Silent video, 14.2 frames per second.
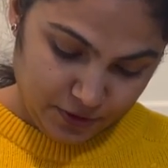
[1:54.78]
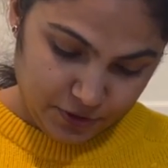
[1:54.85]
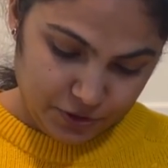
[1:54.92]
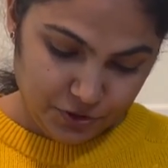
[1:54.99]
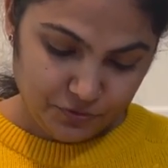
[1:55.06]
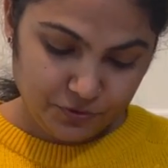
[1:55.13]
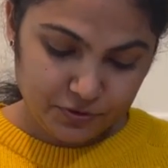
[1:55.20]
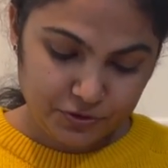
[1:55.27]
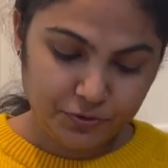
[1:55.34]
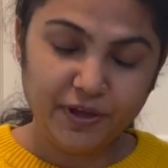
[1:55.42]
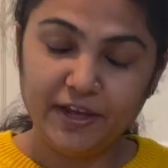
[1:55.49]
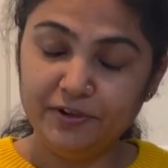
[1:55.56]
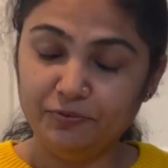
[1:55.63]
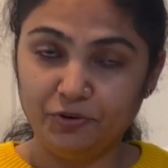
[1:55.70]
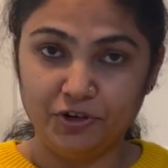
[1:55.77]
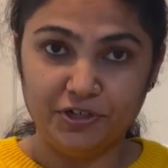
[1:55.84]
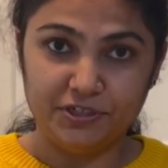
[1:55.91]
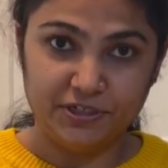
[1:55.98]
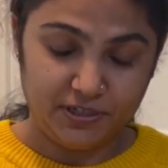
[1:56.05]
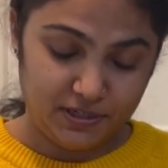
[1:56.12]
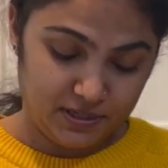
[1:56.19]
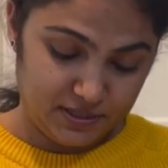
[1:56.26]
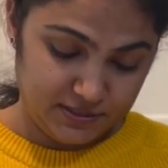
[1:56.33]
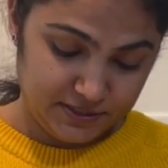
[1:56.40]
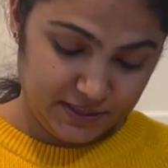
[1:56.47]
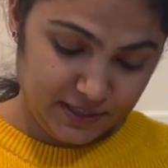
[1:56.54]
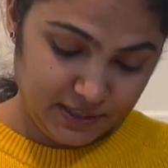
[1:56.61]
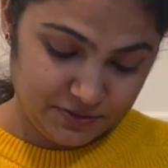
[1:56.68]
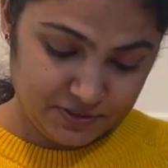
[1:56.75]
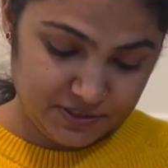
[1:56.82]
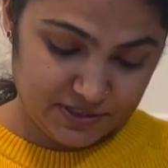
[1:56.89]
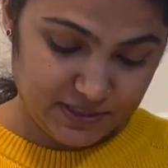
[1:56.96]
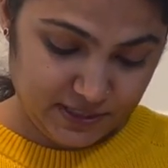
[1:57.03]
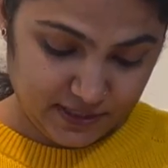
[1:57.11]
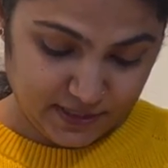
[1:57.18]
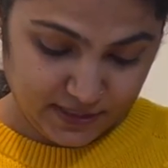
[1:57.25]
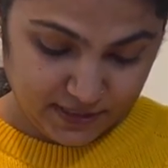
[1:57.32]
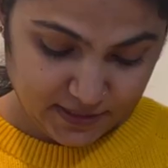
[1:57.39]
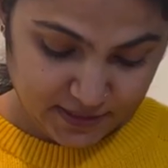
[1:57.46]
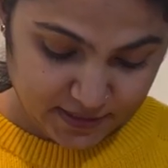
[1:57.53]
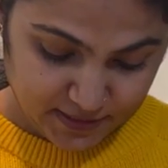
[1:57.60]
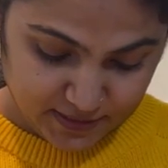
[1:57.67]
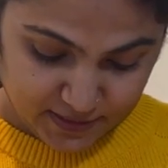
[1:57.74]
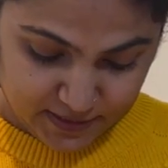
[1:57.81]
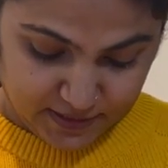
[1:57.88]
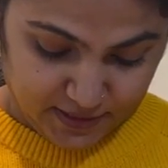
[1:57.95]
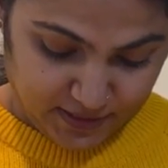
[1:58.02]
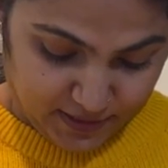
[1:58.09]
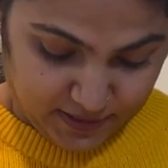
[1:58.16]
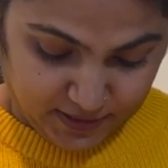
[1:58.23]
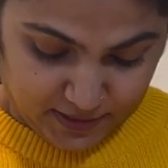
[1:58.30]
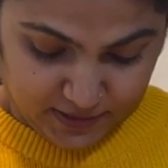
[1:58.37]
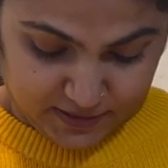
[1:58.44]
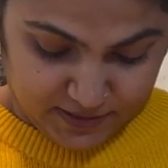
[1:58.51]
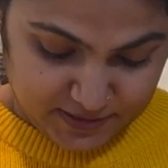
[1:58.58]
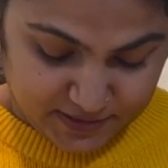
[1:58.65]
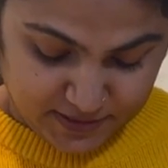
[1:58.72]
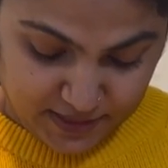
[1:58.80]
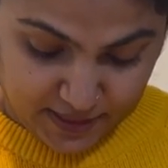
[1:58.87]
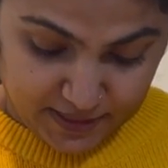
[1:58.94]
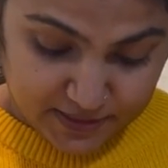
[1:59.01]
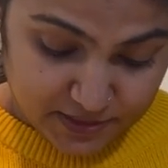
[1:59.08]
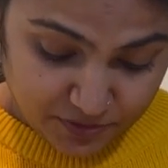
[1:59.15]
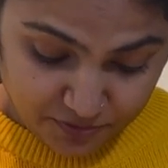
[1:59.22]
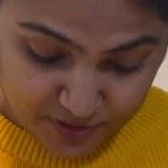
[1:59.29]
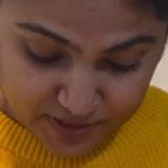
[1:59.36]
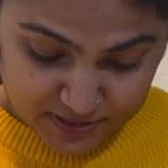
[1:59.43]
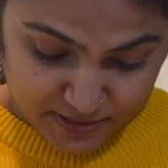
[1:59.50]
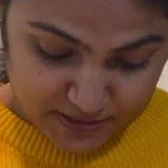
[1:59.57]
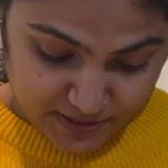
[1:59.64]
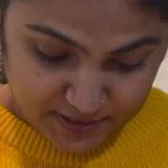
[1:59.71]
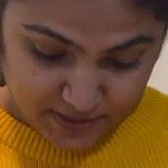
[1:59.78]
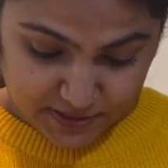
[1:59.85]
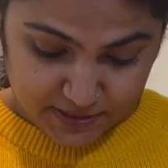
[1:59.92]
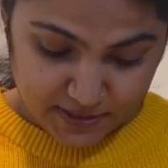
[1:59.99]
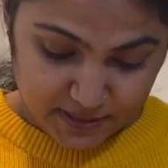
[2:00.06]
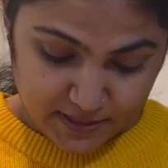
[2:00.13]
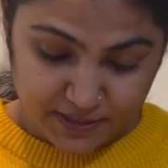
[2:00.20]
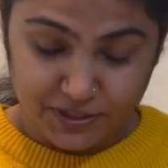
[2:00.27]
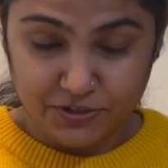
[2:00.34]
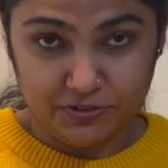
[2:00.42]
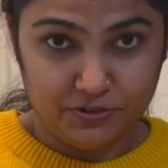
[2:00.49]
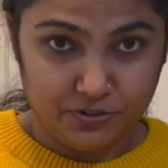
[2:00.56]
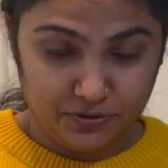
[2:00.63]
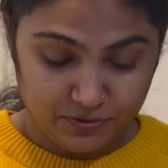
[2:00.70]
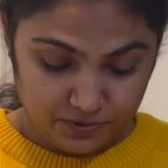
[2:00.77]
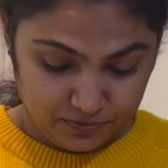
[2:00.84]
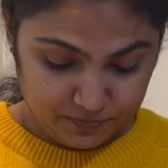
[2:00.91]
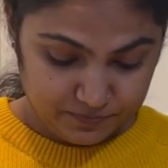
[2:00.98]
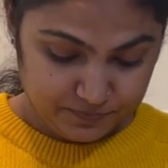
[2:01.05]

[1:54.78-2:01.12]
You want to add water until you see this kind of consistency in your dough.